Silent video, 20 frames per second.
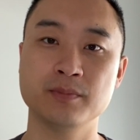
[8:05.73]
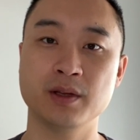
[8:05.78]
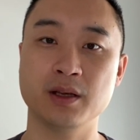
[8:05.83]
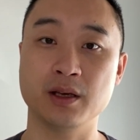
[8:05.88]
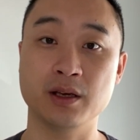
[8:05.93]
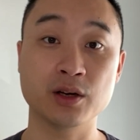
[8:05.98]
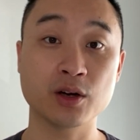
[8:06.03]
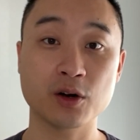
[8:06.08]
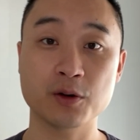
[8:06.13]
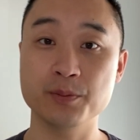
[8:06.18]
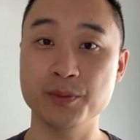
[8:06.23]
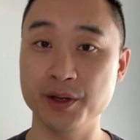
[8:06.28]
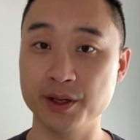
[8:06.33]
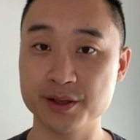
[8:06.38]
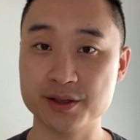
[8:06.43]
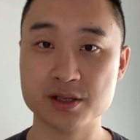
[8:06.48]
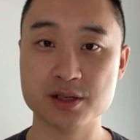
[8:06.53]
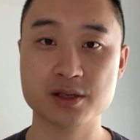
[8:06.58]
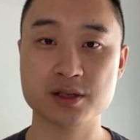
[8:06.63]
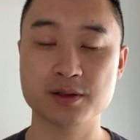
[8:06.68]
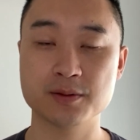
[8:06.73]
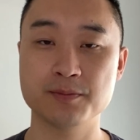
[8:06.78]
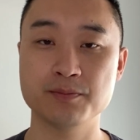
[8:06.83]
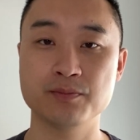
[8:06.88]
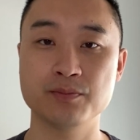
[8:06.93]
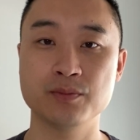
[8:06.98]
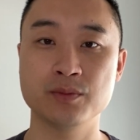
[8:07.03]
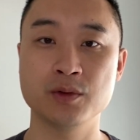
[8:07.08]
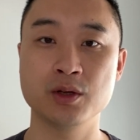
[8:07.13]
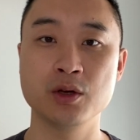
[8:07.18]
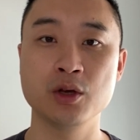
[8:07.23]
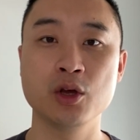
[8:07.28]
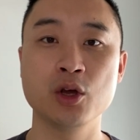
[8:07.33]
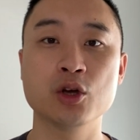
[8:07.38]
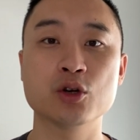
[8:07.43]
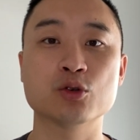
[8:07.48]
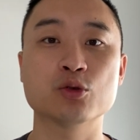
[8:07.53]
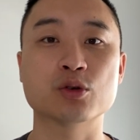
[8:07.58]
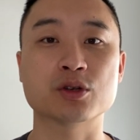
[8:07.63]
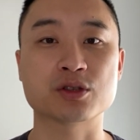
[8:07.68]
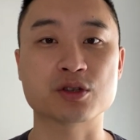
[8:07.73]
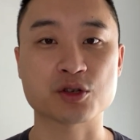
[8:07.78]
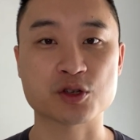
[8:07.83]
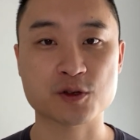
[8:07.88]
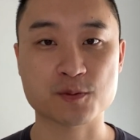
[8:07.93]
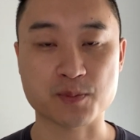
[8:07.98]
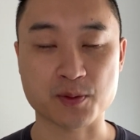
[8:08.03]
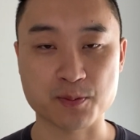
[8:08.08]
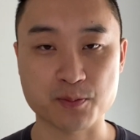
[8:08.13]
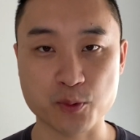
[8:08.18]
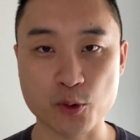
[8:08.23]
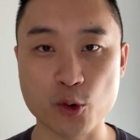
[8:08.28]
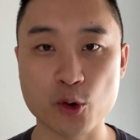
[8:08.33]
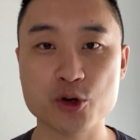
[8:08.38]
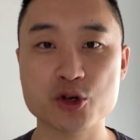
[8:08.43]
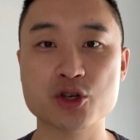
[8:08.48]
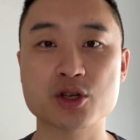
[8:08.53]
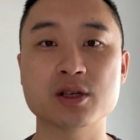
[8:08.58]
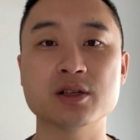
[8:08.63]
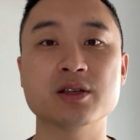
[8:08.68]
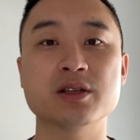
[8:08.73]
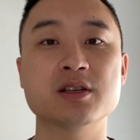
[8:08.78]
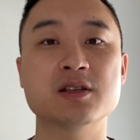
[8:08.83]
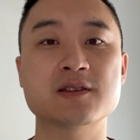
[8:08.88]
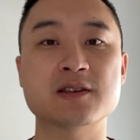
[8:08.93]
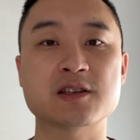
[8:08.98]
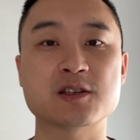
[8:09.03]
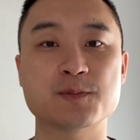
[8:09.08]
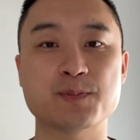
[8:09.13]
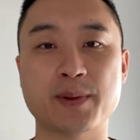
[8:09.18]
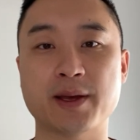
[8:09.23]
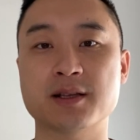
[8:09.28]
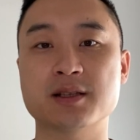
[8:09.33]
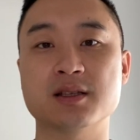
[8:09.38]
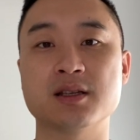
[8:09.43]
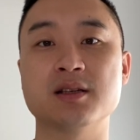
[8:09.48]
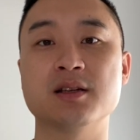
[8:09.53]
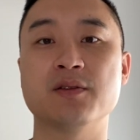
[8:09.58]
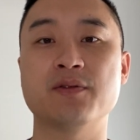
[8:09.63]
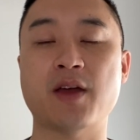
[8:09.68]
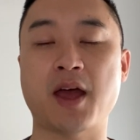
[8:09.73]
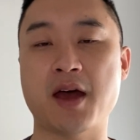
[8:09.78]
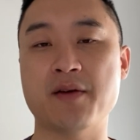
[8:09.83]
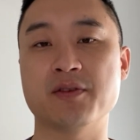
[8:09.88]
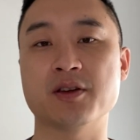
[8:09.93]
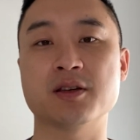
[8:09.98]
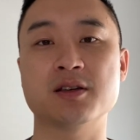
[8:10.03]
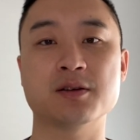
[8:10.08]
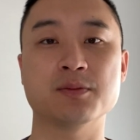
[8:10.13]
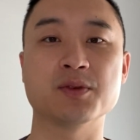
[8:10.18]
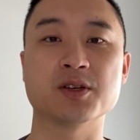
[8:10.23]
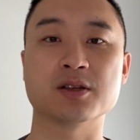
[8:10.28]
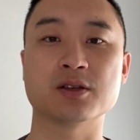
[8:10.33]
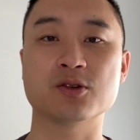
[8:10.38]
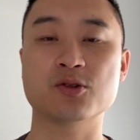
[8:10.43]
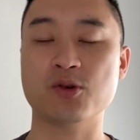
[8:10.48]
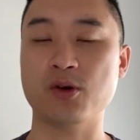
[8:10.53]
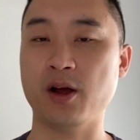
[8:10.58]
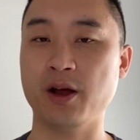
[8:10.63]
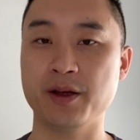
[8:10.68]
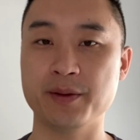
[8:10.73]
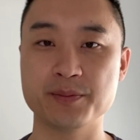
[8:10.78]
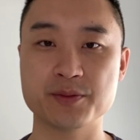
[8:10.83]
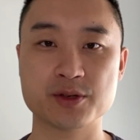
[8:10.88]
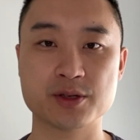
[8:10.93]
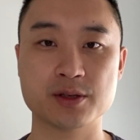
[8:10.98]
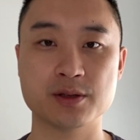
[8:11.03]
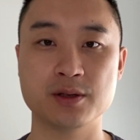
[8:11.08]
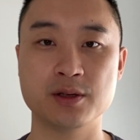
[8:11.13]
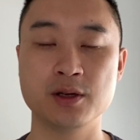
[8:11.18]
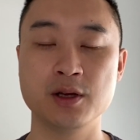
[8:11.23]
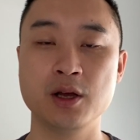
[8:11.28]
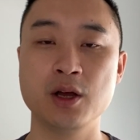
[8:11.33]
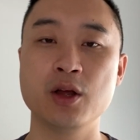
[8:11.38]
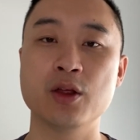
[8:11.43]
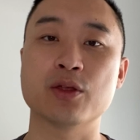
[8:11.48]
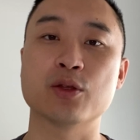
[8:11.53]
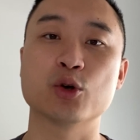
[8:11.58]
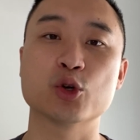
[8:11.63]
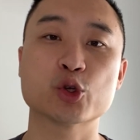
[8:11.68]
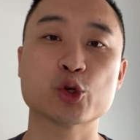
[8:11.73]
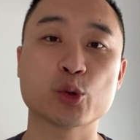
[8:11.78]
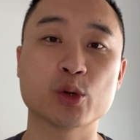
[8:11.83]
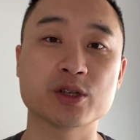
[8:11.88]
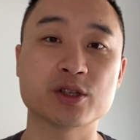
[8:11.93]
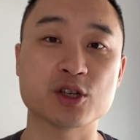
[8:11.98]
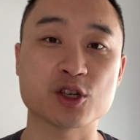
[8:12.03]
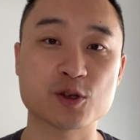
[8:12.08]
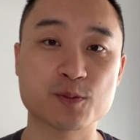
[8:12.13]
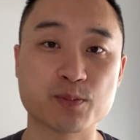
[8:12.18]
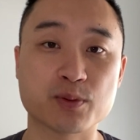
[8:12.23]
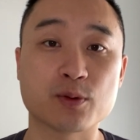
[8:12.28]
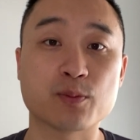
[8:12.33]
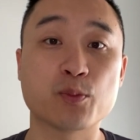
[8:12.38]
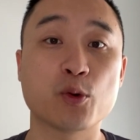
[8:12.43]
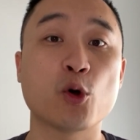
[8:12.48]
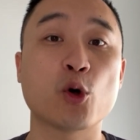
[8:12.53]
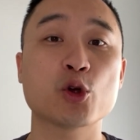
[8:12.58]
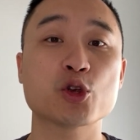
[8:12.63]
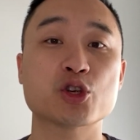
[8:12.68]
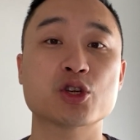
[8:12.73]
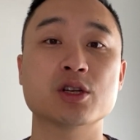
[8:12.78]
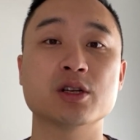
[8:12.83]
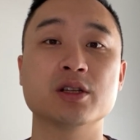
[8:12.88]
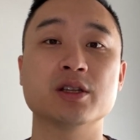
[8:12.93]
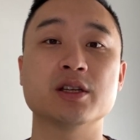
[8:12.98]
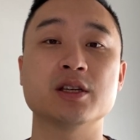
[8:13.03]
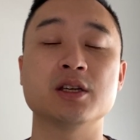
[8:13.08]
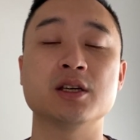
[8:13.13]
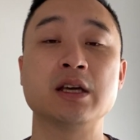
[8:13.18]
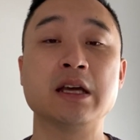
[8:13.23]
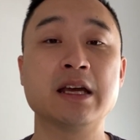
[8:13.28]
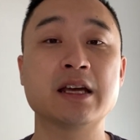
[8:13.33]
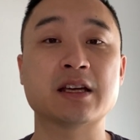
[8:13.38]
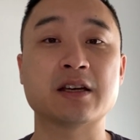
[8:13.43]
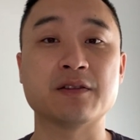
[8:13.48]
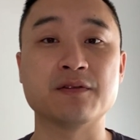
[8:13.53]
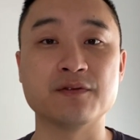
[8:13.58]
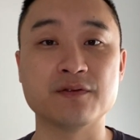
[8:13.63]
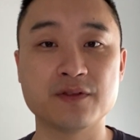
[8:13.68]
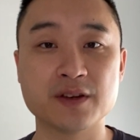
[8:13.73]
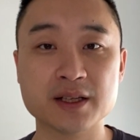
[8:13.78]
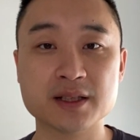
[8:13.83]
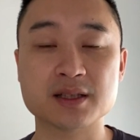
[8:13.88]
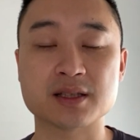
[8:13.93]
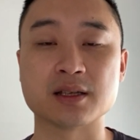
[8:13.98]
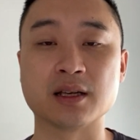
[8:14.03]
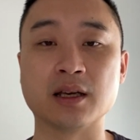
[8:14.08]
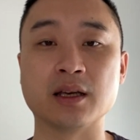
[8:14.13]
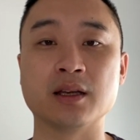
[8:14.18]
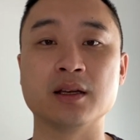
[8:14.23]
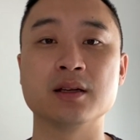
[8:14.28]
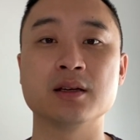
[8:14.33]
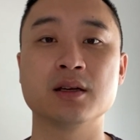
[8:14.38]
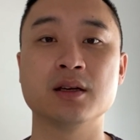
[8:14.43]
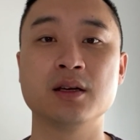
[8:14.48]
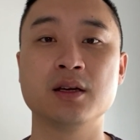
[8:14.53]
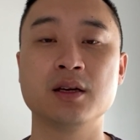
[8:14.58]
in our midst who are disproportionately suspected of having committed crimes, those who are disproportionately convicted